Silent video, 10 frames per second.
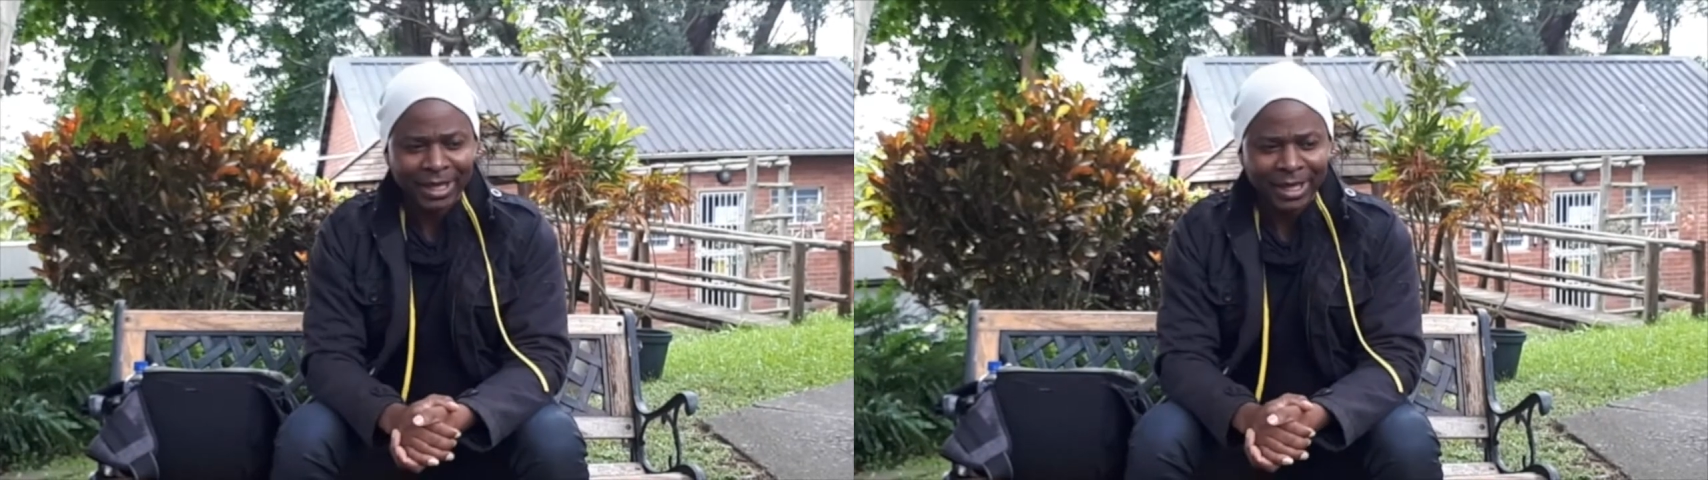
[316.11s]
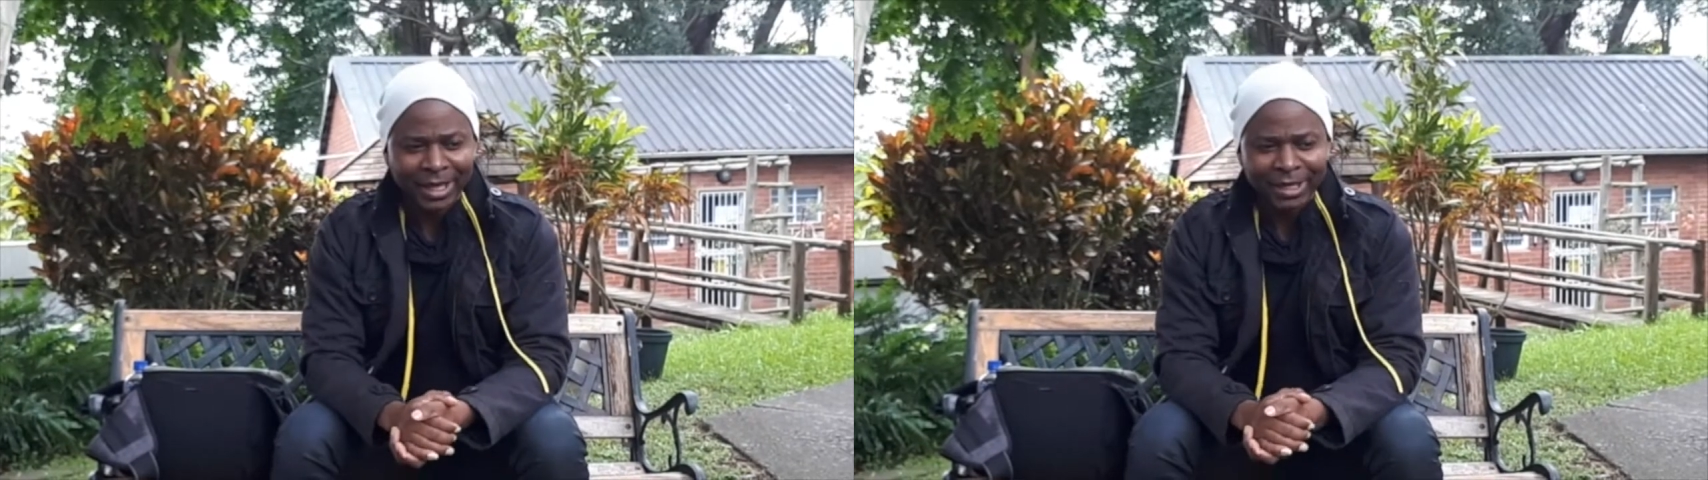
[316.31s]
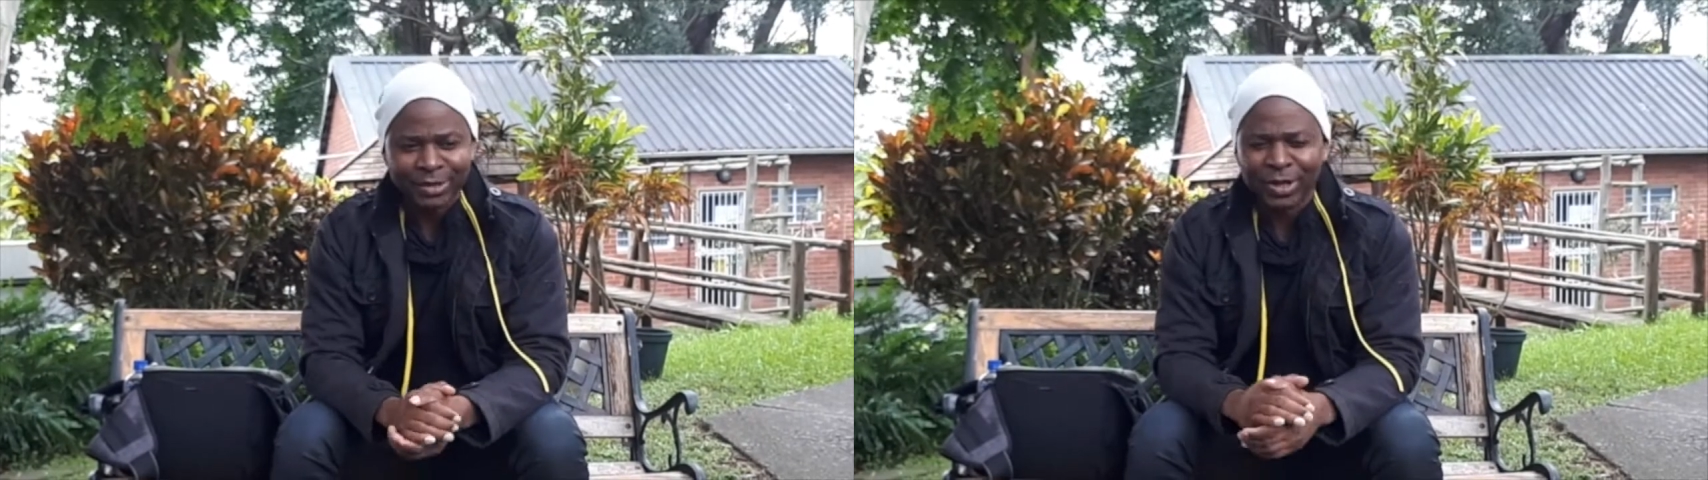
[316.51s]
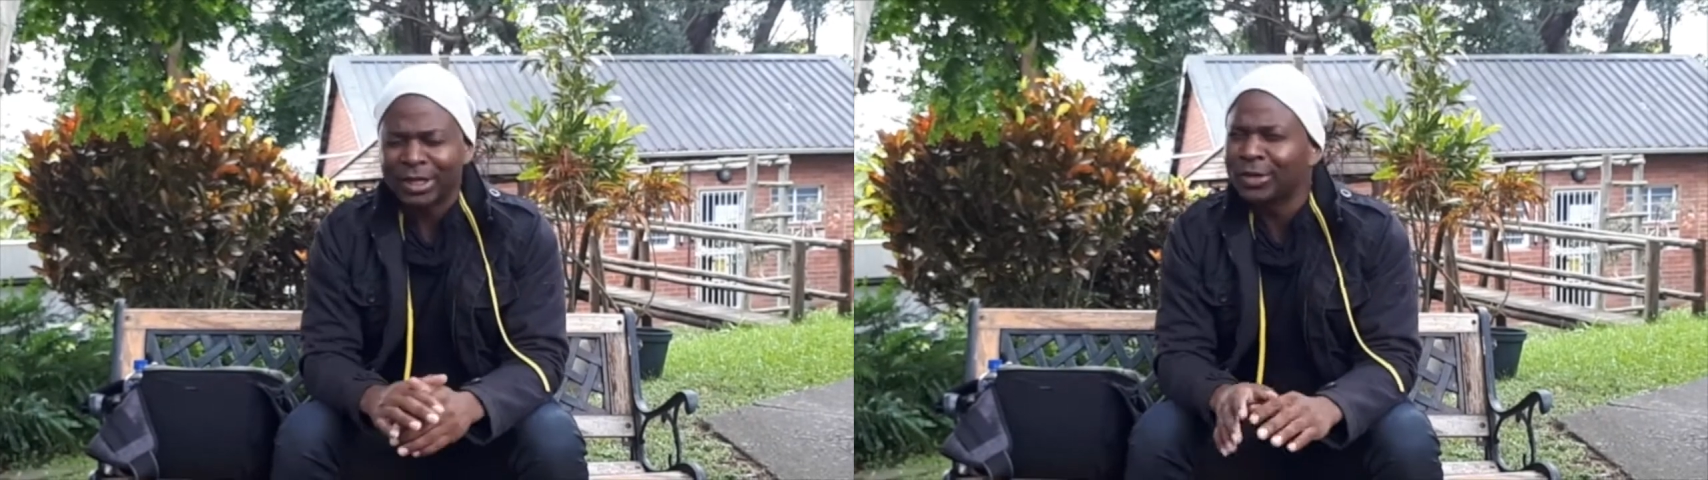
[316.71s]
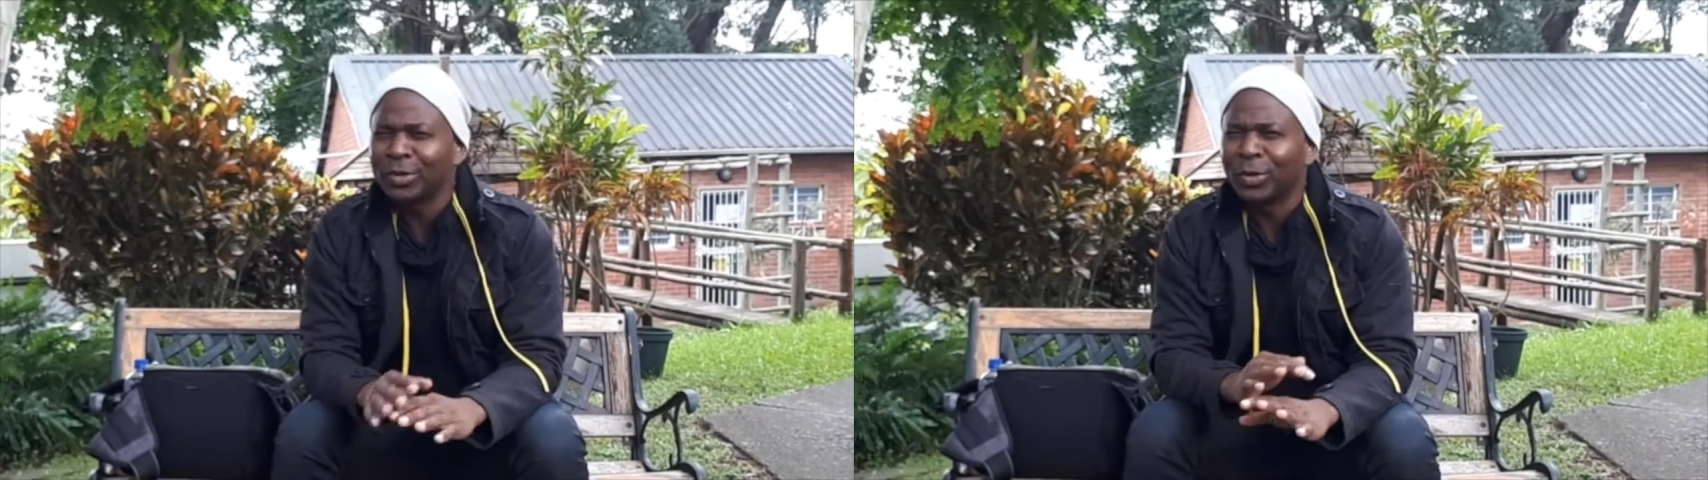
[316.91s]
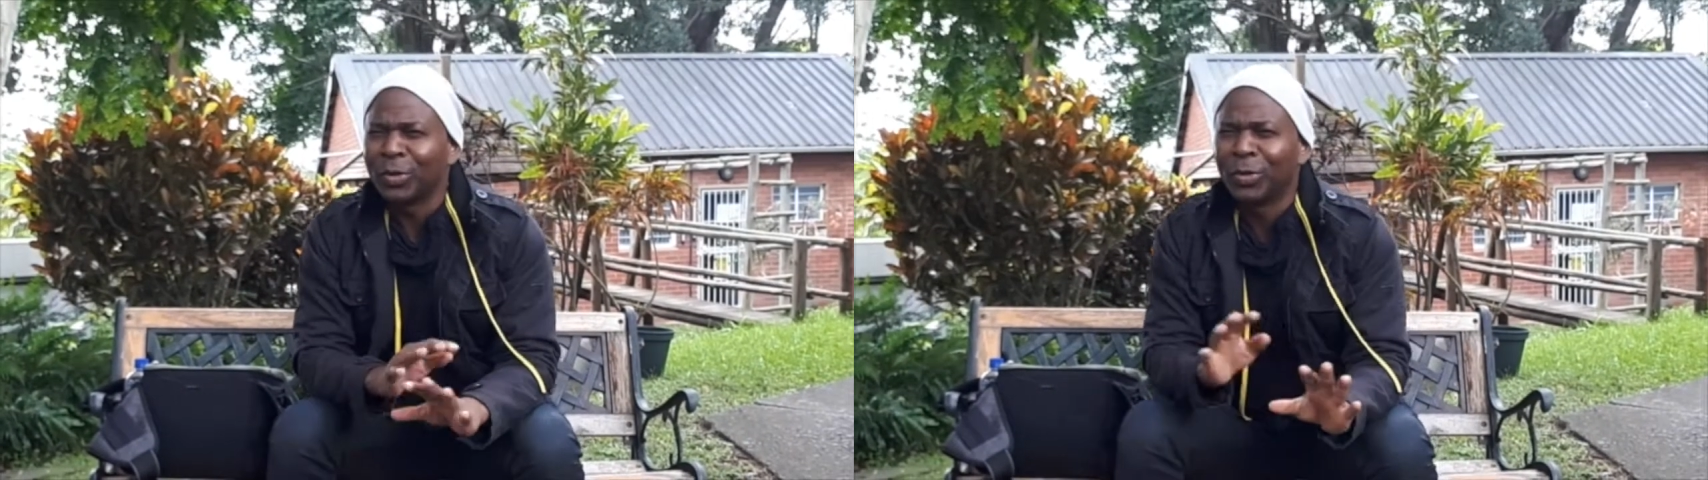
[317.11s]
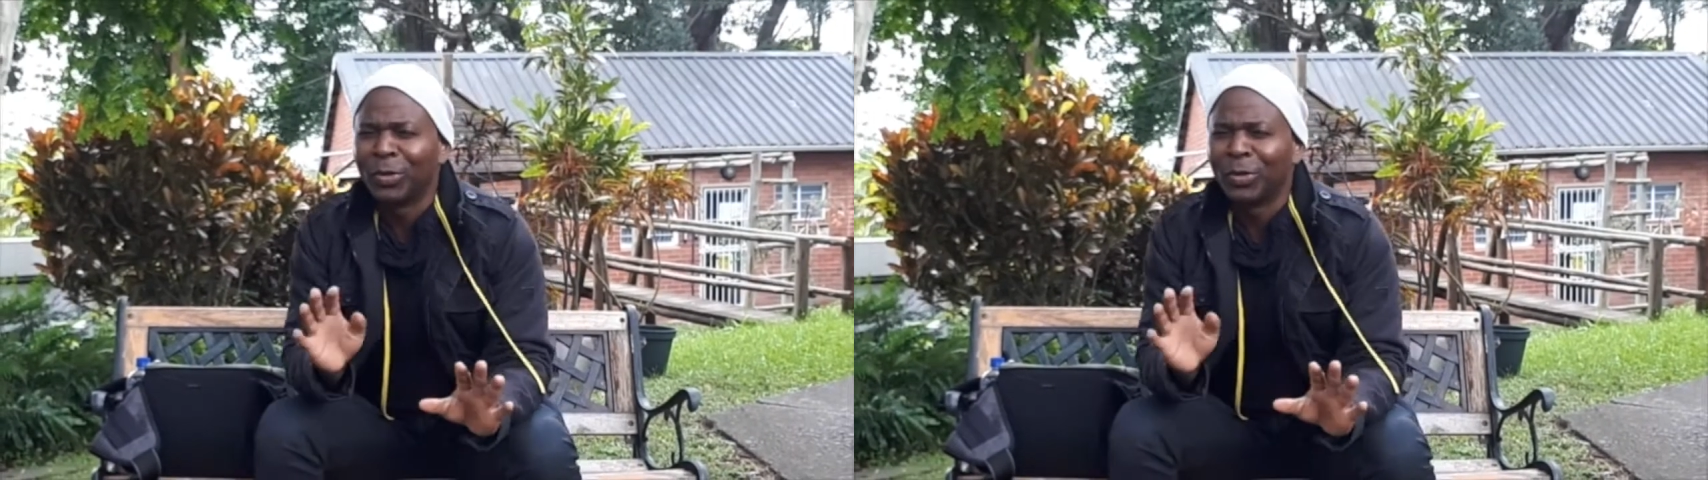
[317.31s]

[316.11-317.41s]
So I didn't know